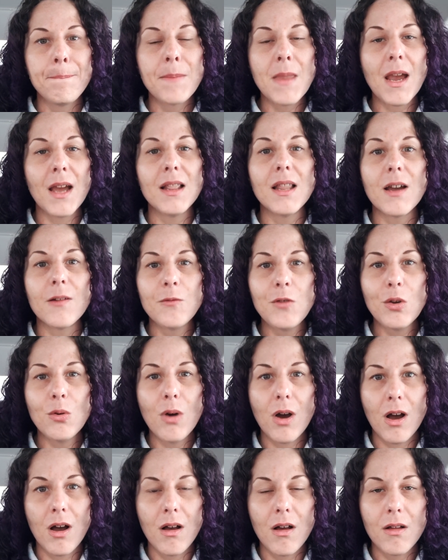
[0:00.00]
I love you
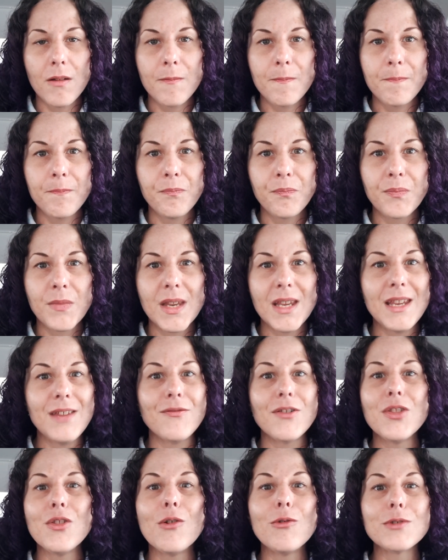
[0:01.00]
all.
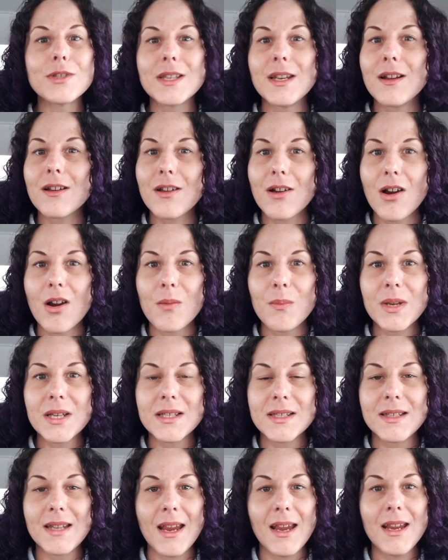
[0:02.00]
Even those in a karmic
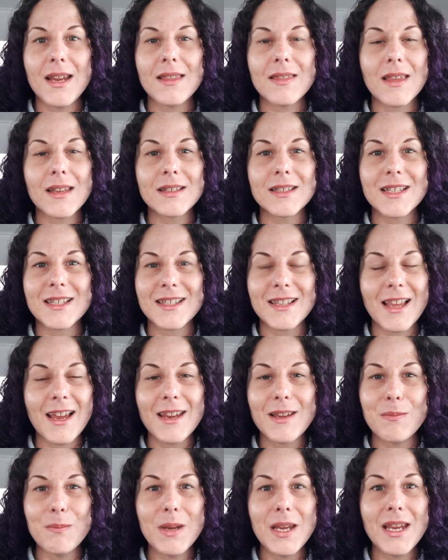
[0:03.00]
state that
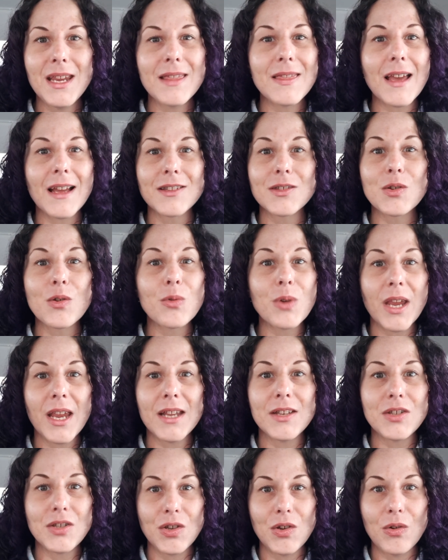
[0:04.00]
dislike me, that's
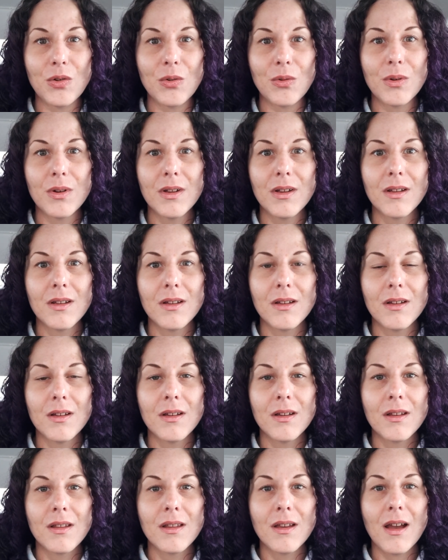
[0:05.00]
okay too.
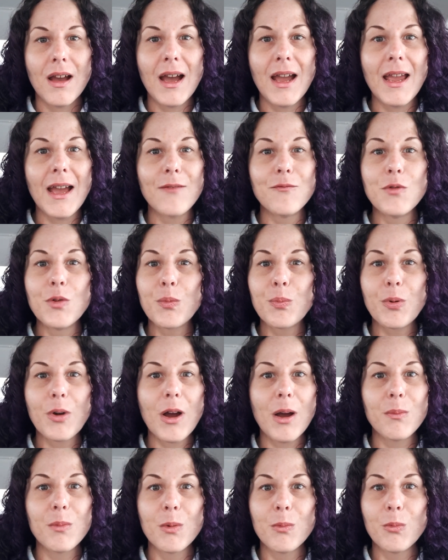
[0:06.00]
I have no
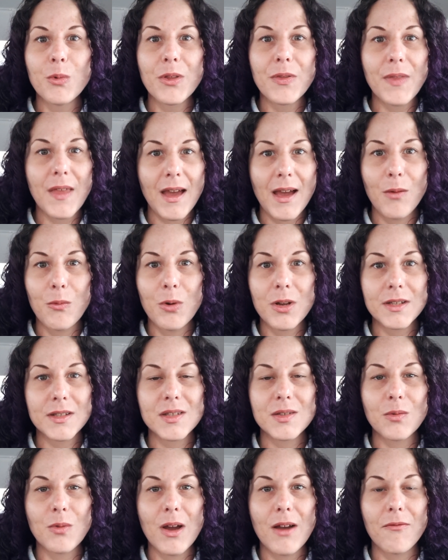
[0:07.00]
problem with that
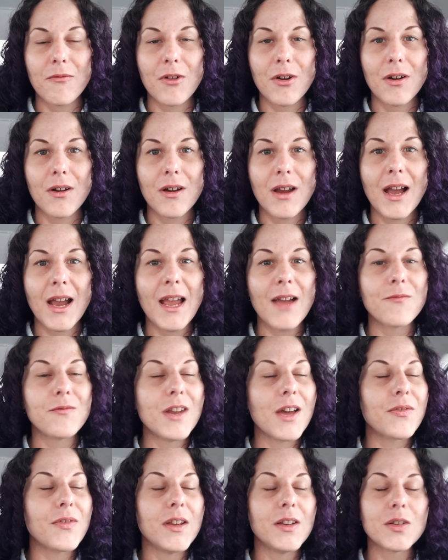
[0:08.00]
whatsoever. I have
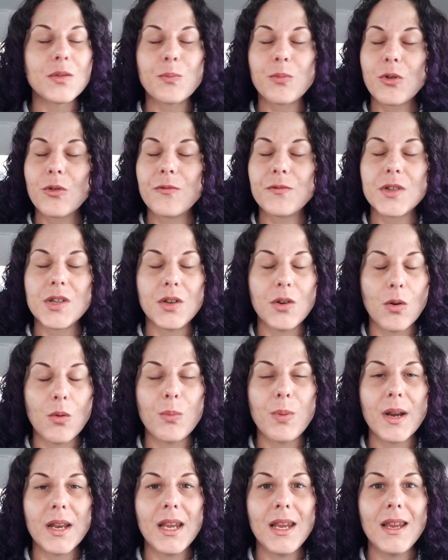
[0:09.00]
nothing to prove to
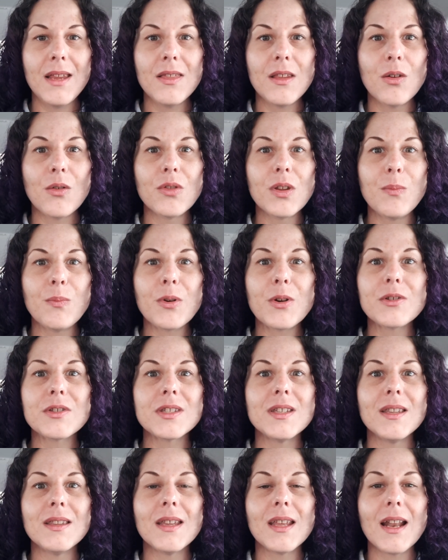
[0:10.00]
nobody. The only
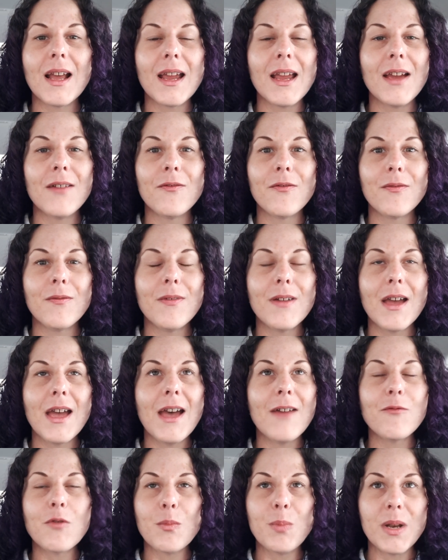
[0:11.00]
person that I have
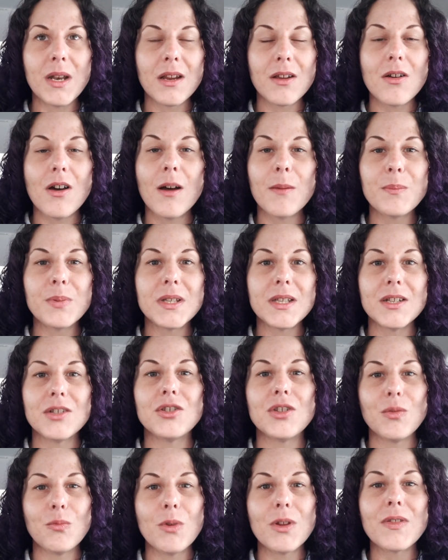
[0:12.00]
ever been in
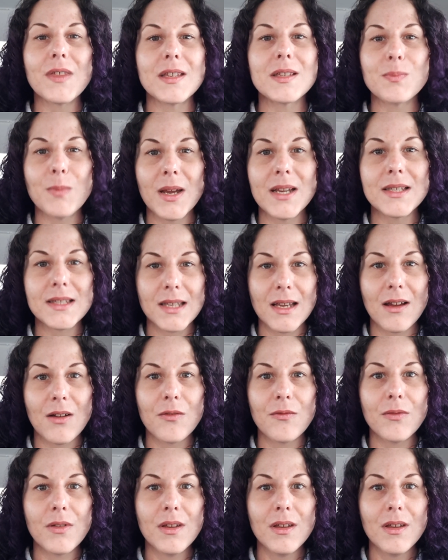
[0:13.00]
competition with is myself.